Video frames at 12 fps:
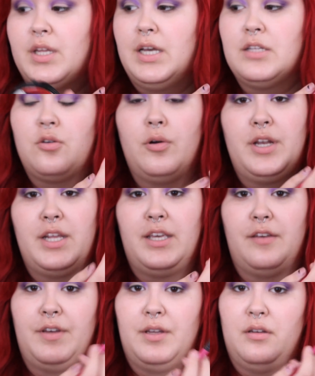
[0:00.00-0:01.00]
it's going to
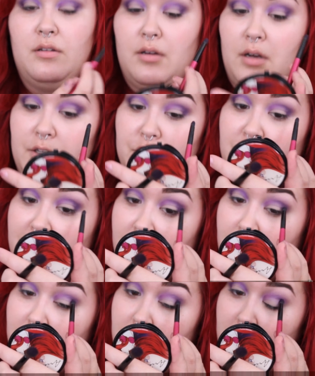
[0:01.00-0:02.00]
give it a
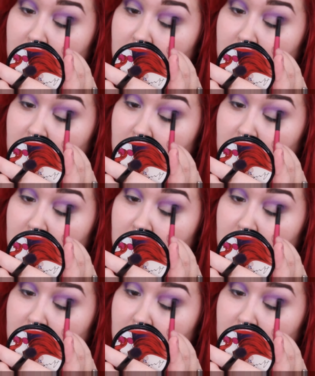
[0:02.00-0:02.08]
sheen.